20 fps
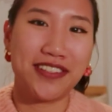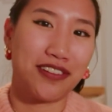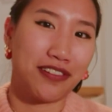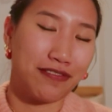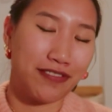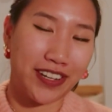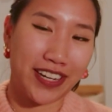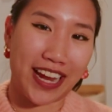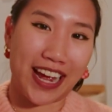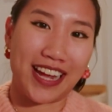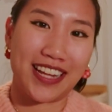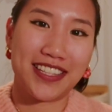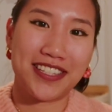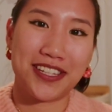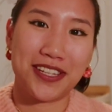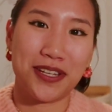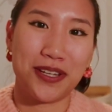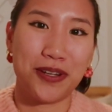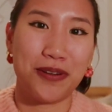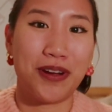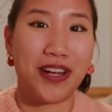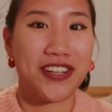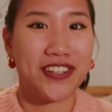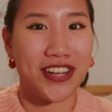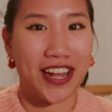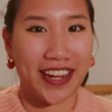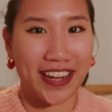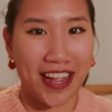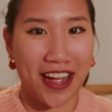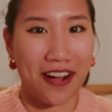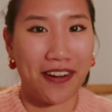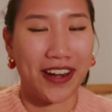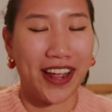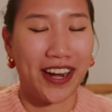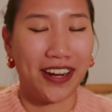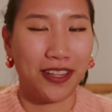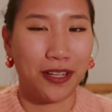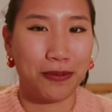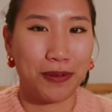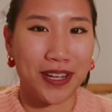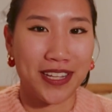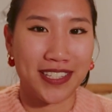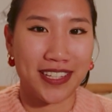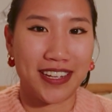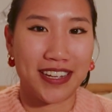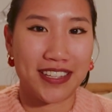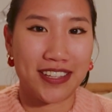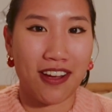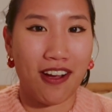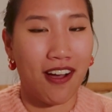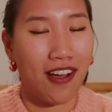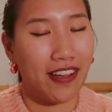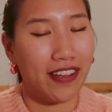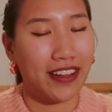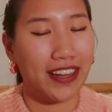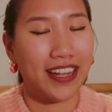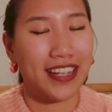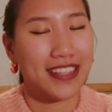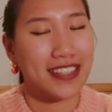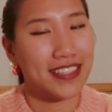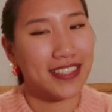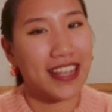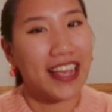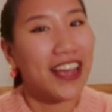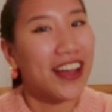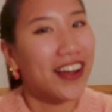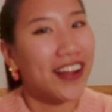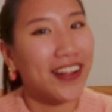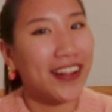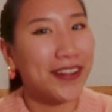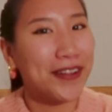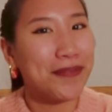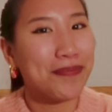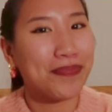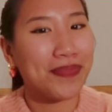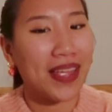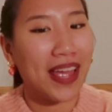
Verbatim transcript: Don't forget to check out Ana Luisa's holiday sale,